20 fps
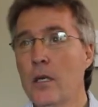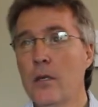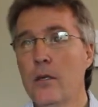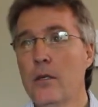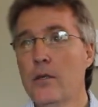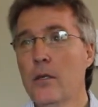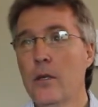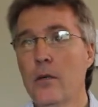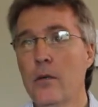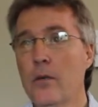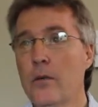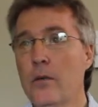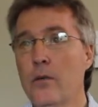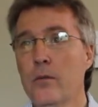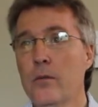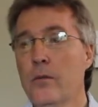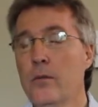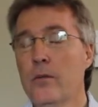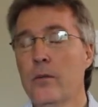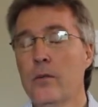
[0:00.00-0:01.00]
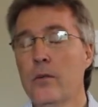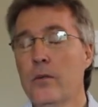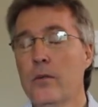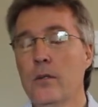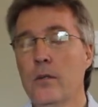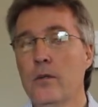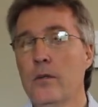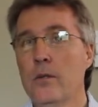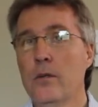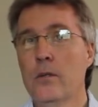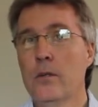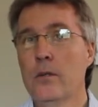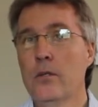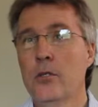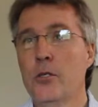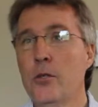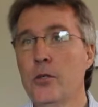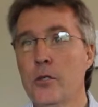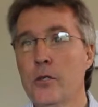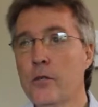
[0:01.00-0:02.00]
so you know,
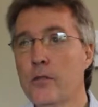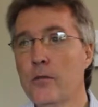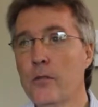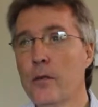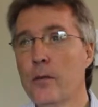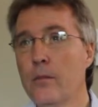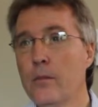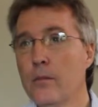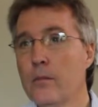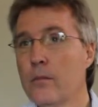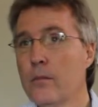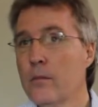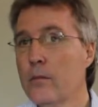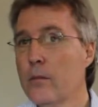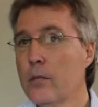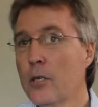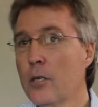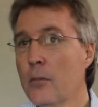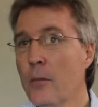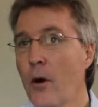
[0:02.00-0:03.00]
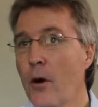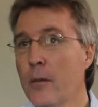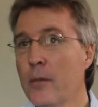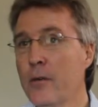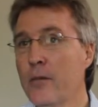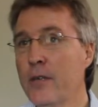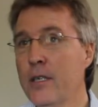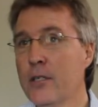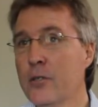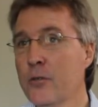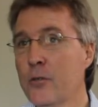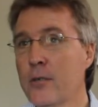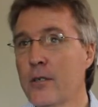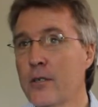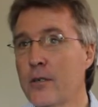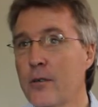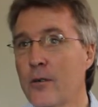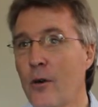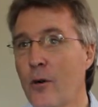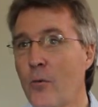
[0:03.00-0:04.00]
students from the Department of History
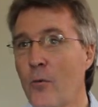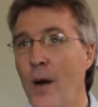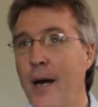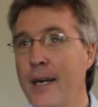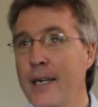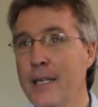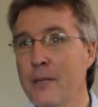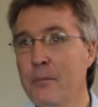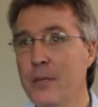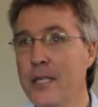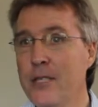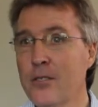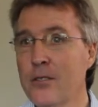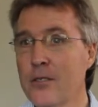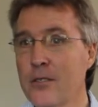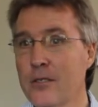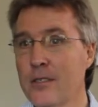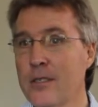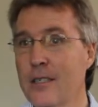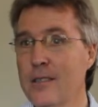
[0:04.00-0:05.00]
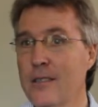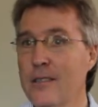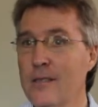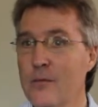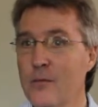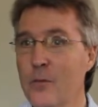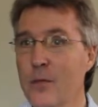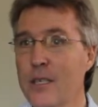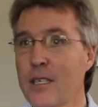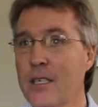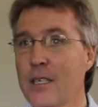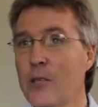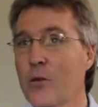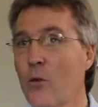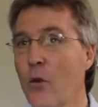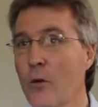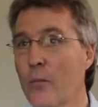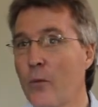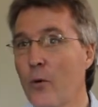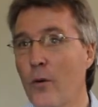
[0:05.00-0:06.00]
are writing pieces that we could
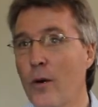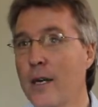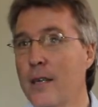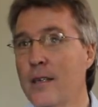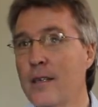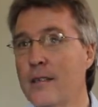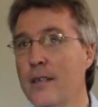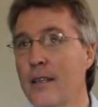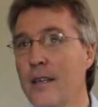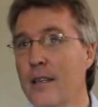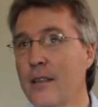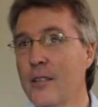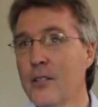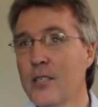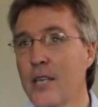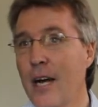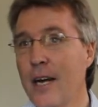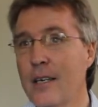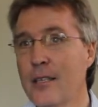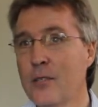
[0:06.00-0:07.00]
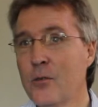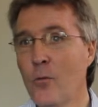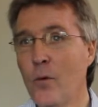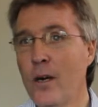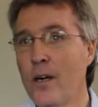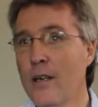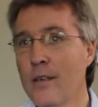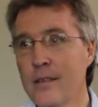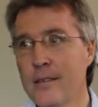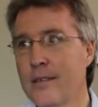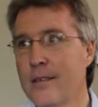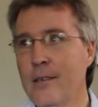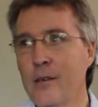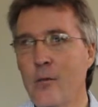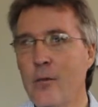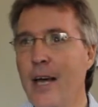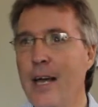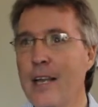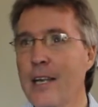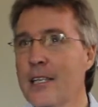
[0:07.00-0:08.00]
incorporate in the site as well, and you
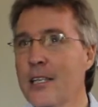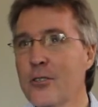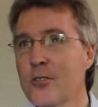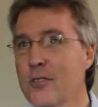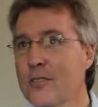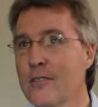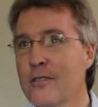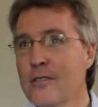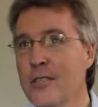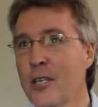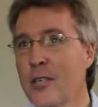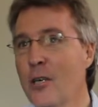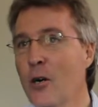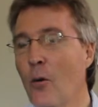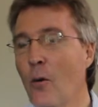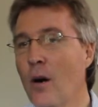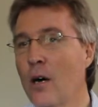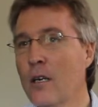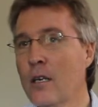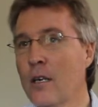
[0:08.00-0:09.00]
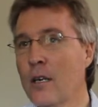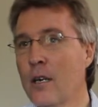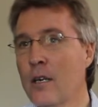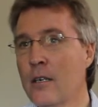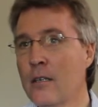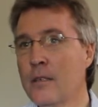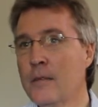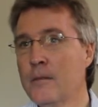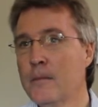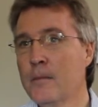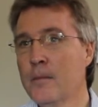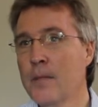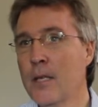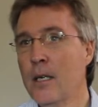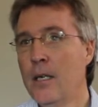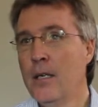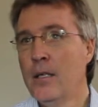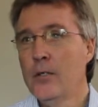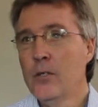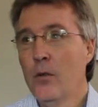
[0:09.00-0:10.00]
know, that list could go on and on.
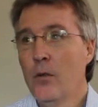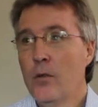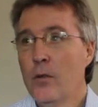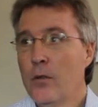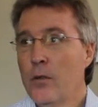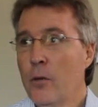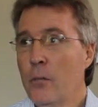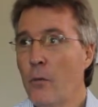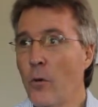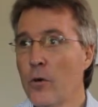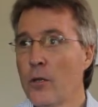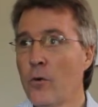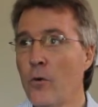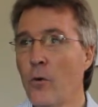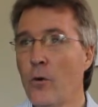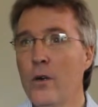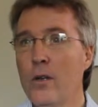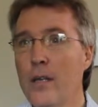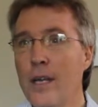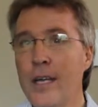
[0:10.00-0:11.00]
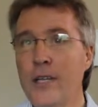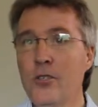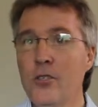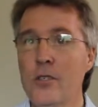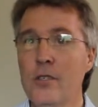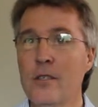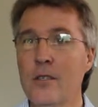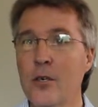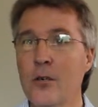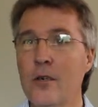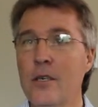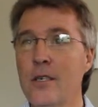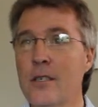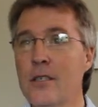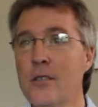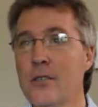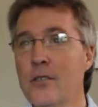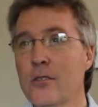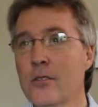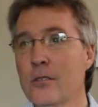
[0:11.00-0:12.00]
So the more coordination there
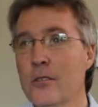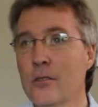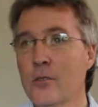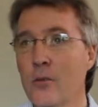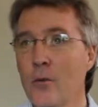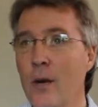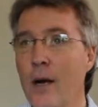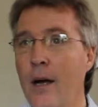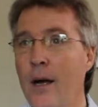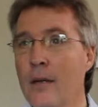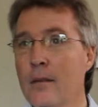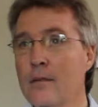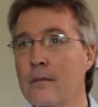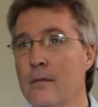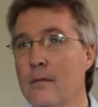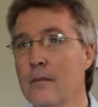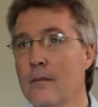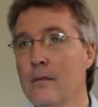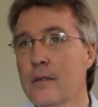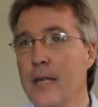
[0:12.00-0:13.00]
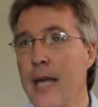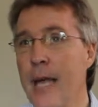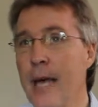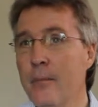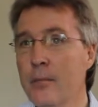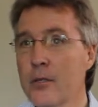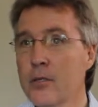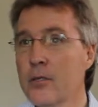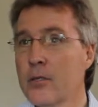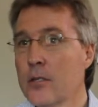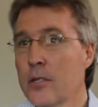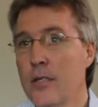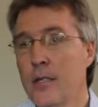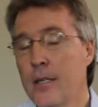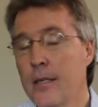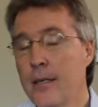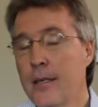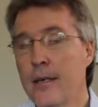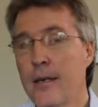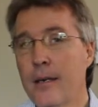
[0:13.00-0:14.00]
is throughout campus,
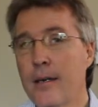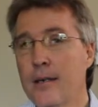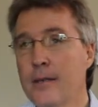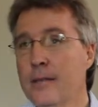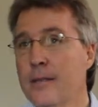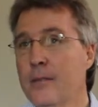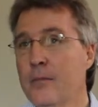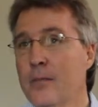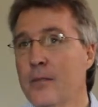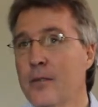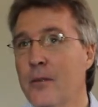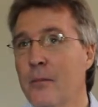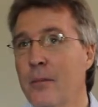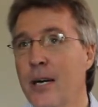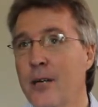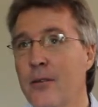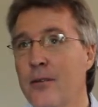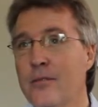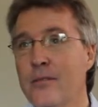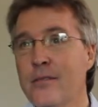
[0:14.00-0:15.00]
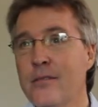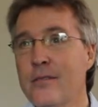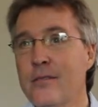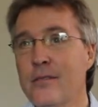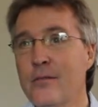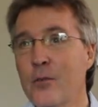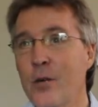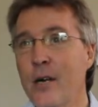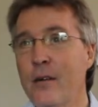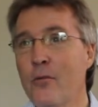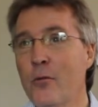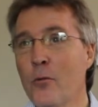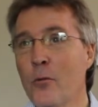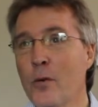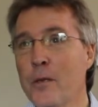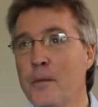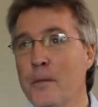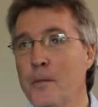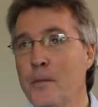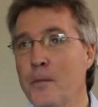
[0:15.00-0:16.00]
the better for everyone.